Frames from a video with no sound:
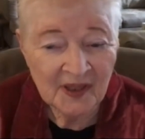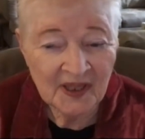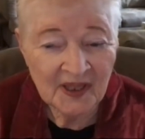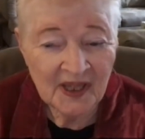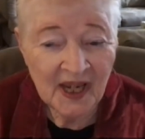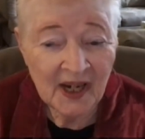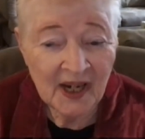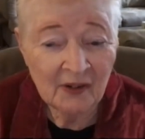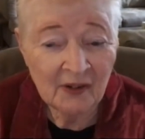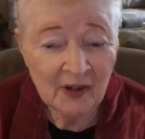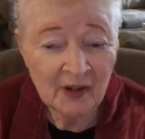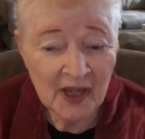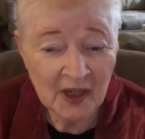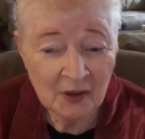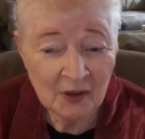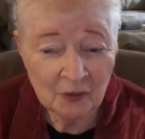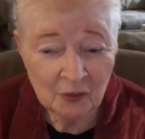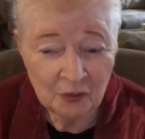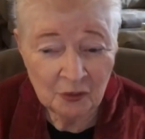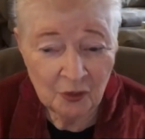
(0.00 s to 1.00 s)

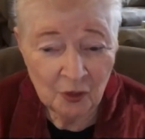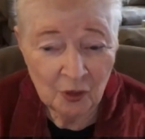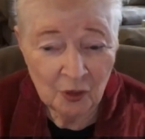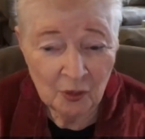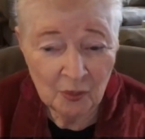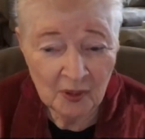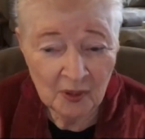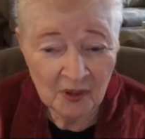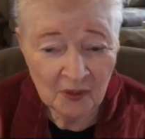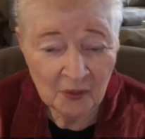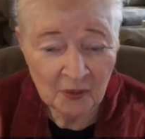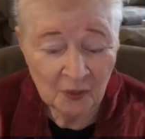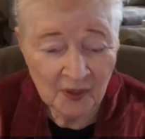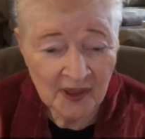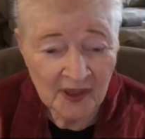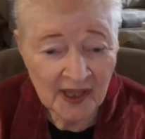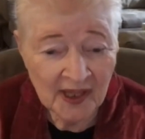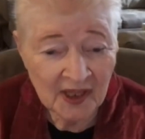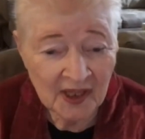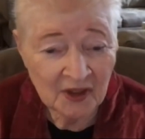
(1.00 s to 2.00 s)
carrying forward or
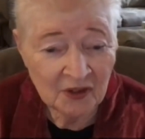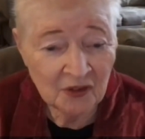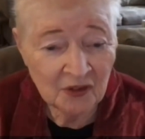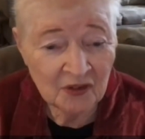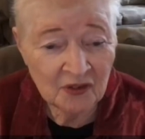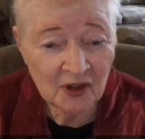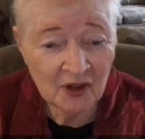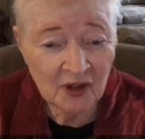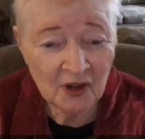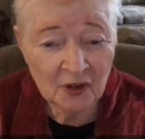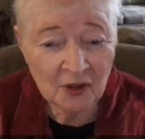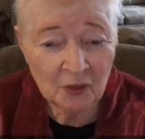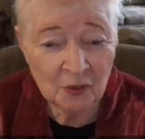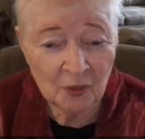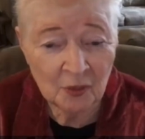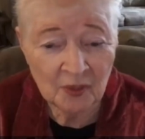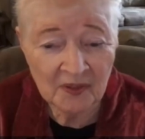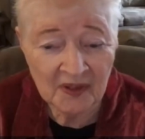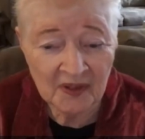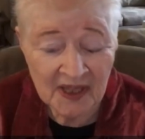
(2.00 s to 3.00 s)
getting stuck
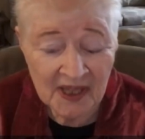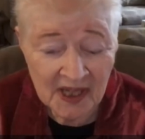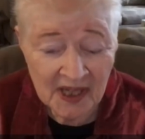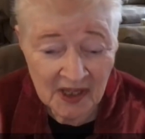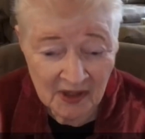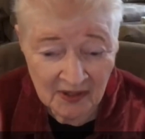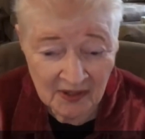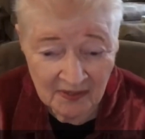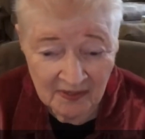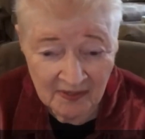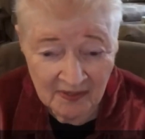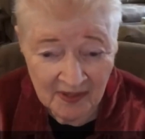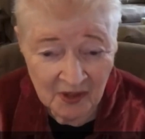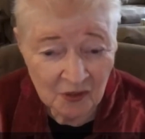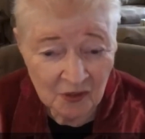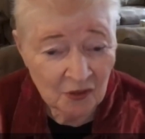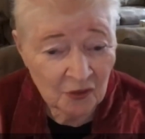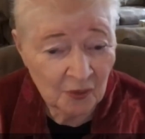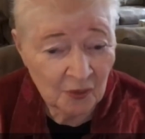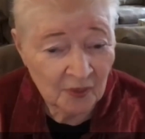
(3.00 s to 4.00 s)
or needing
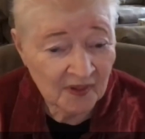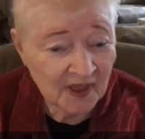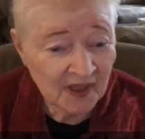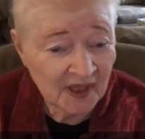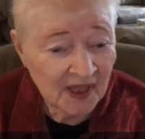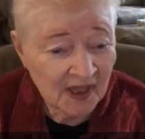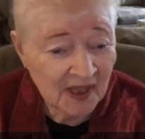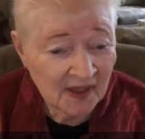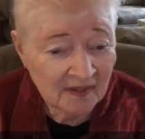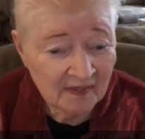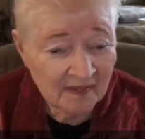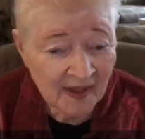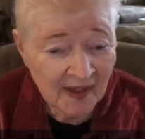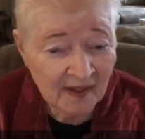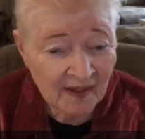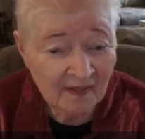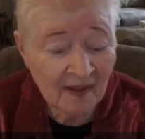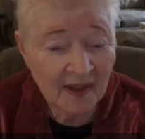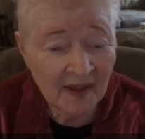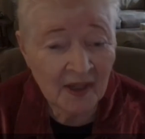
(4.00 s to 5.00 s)
this or needing
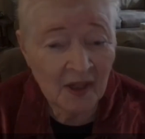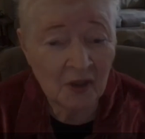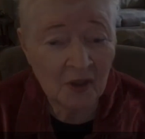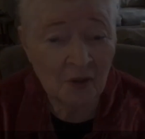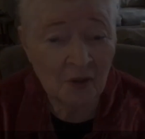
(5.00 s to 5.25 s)
that like a